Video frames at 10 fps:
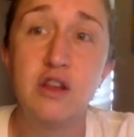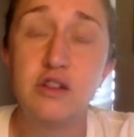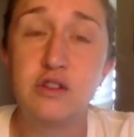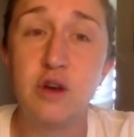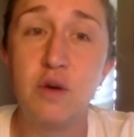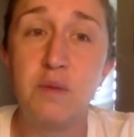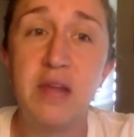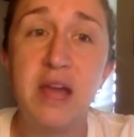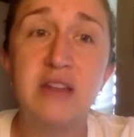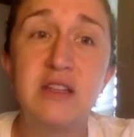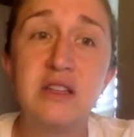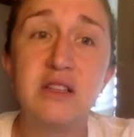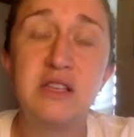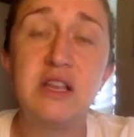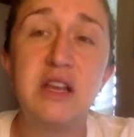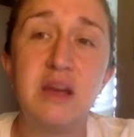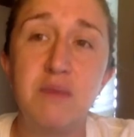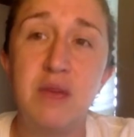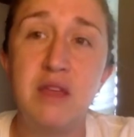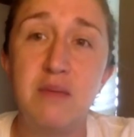so planting the seed can
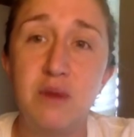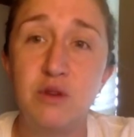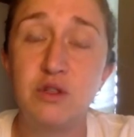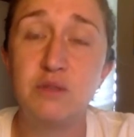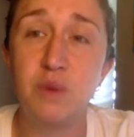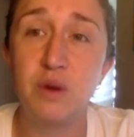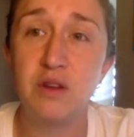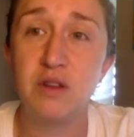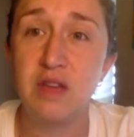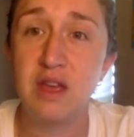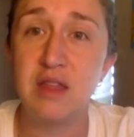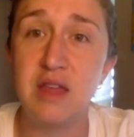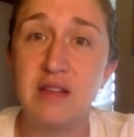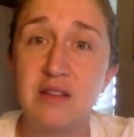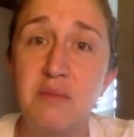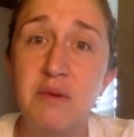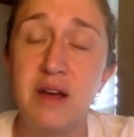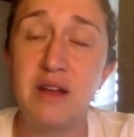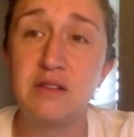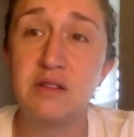be the most important thing that some of
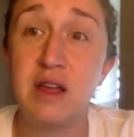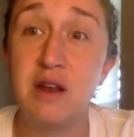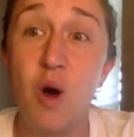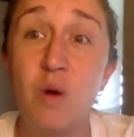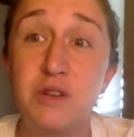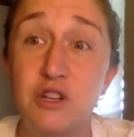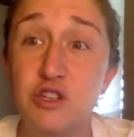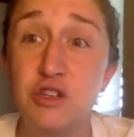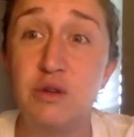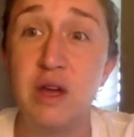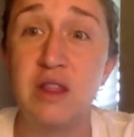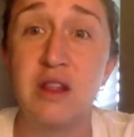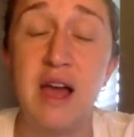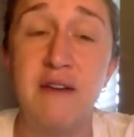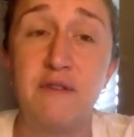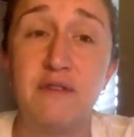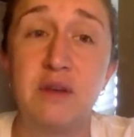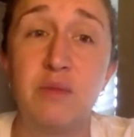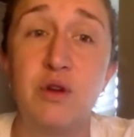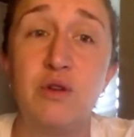us can hope to do in the life of
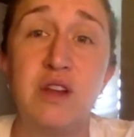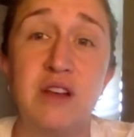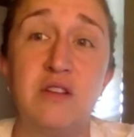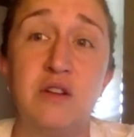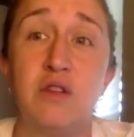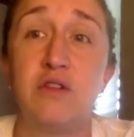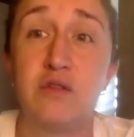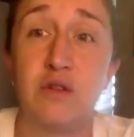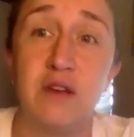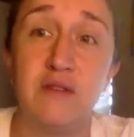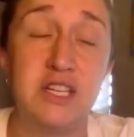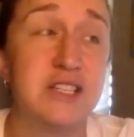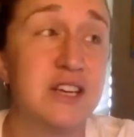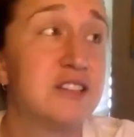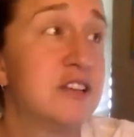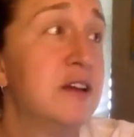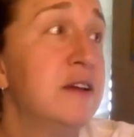someone who doesn't know the story of jesus